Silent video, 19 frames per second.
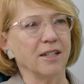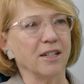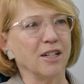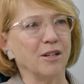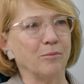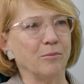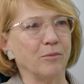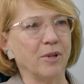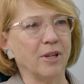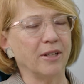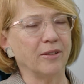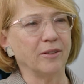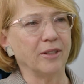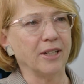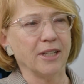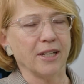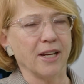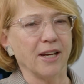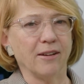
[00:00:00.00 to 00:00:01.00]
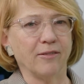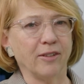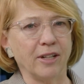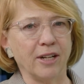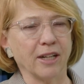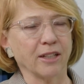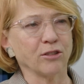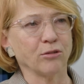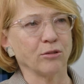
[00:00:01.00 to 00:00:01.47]
um, have
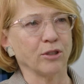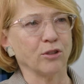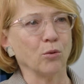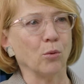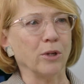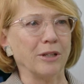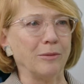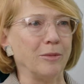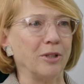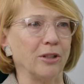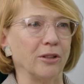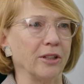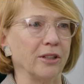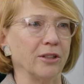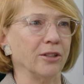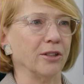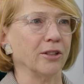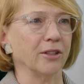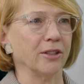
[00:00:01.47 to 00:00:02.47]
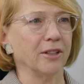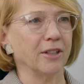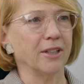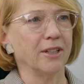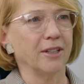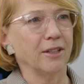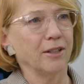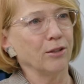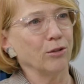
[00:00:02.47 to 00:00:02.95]
an extra 20 million to
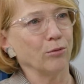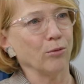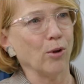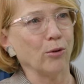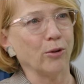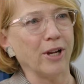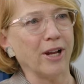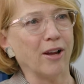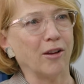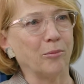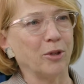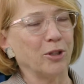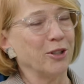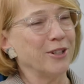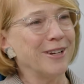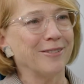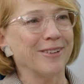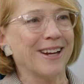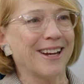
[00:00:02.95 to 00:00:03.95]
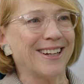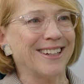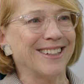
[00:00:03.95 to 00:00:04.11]
throw down, but you never mm-hmm.